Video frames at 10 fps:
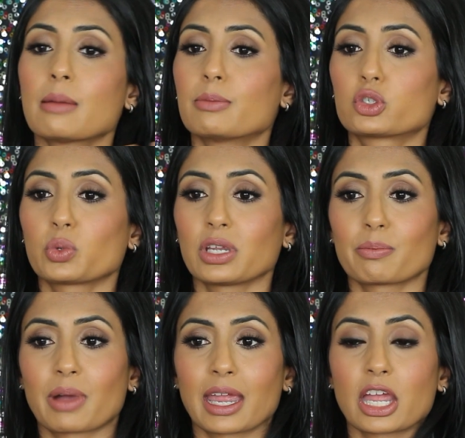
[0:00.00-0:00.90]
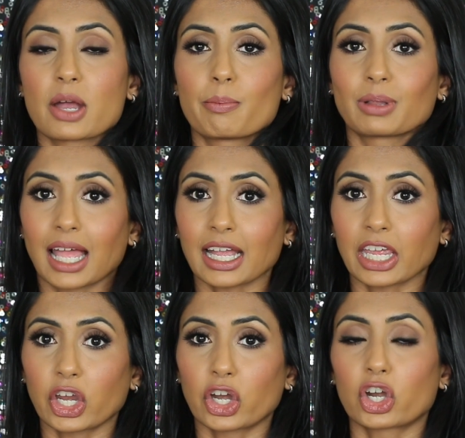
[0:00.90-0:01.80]
Between my black
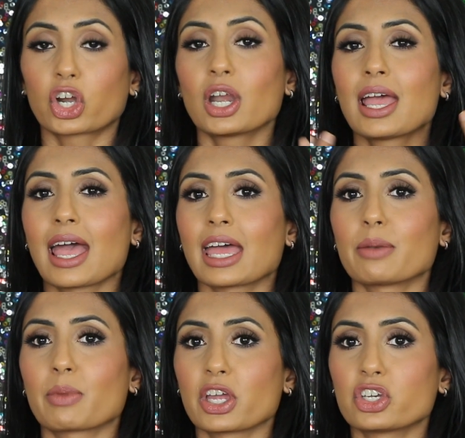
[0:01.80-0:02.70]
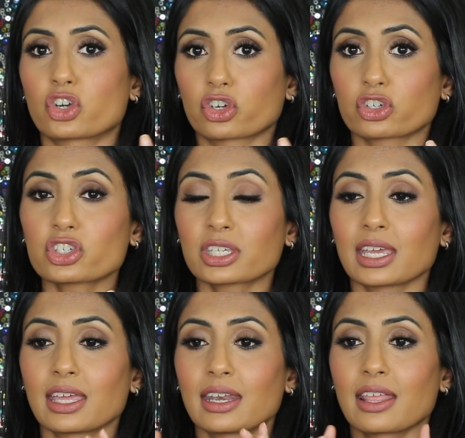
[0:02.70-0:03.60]
hair and my darker
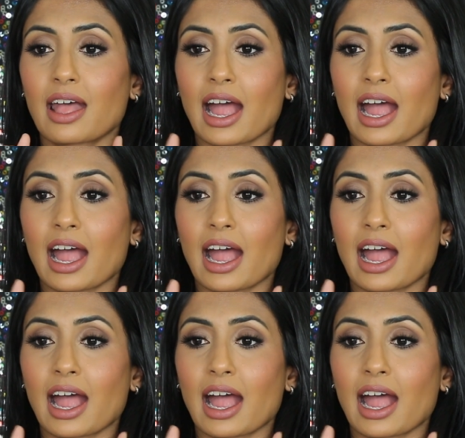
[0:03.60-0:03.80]
skin,